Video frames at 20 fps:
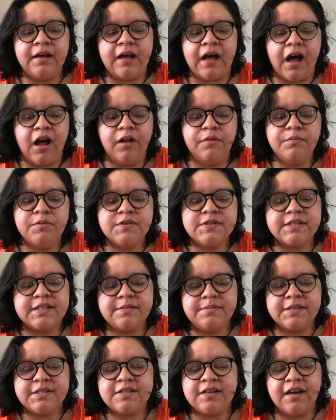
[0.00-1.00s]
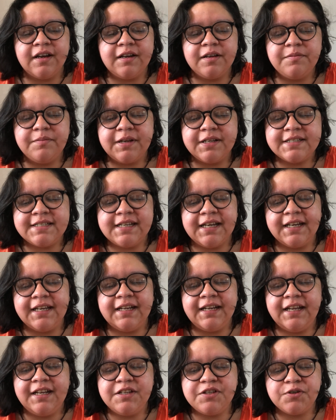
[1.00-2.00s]
I'll mostly be talking about Tekken
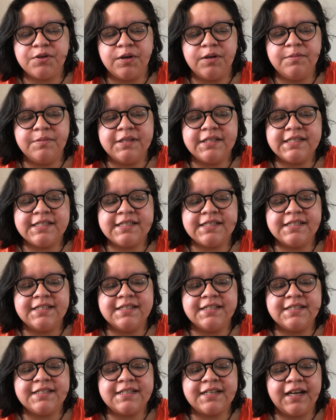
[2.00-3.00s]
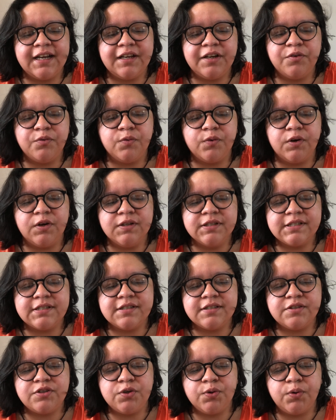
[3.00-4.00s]
8 tournaments since Tekken Worlds
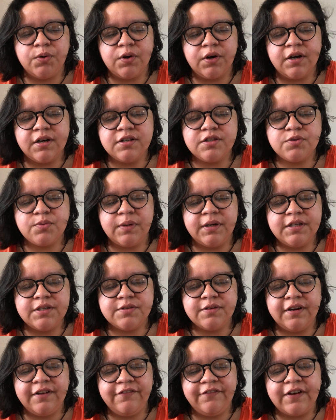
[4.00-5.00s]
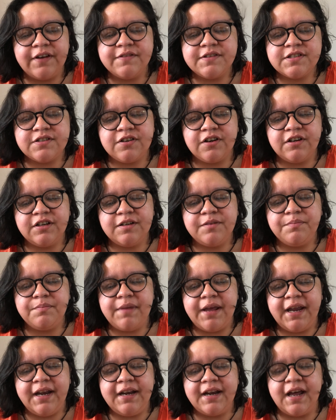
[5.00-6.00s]
Tour 2025 started
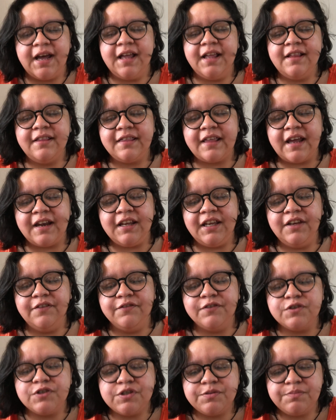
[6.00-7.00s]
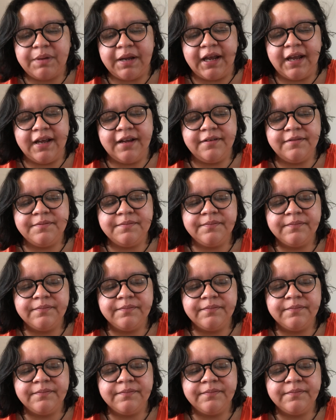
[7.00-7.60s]
May 9th at Evo Japan.